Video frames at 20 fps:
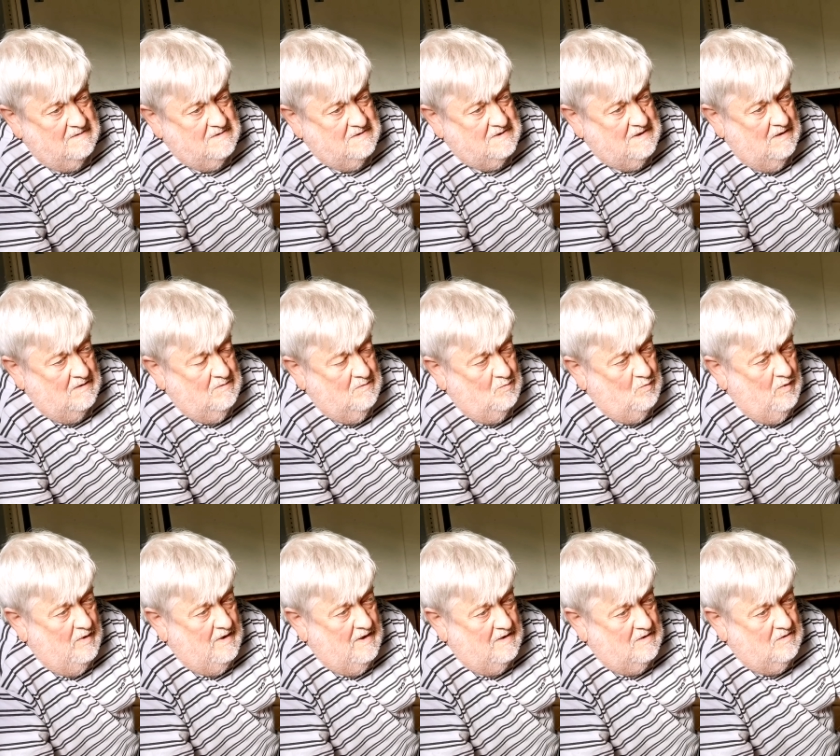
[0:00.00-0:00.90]
so
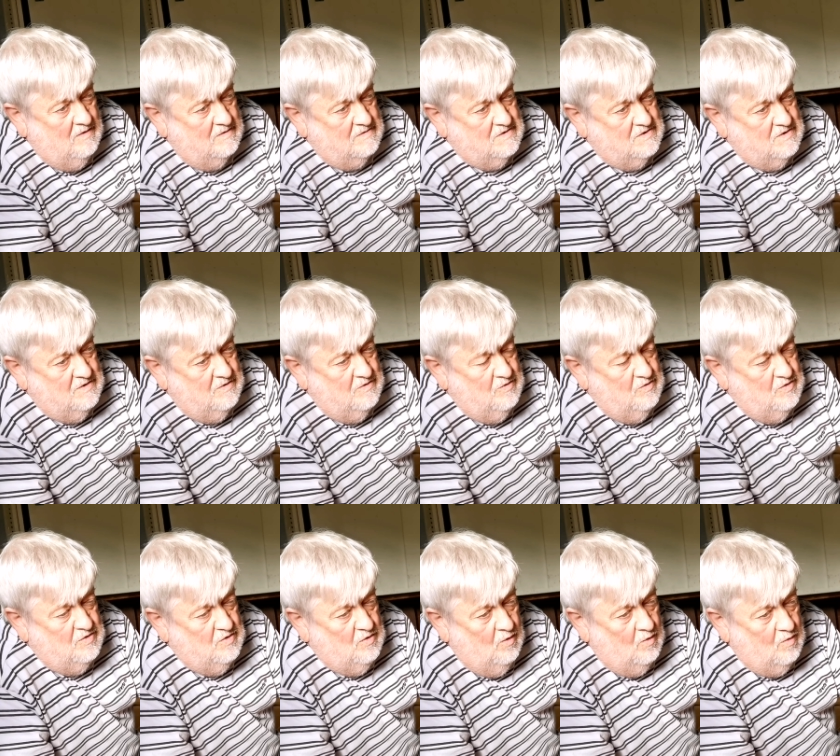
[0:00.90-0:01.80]
when I got to New
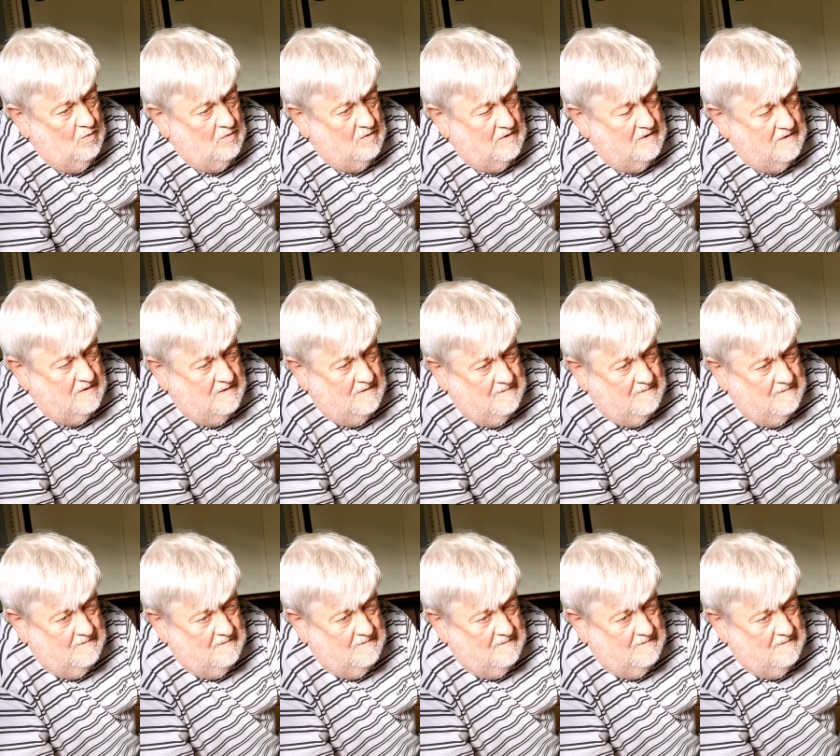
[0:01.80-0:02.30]
York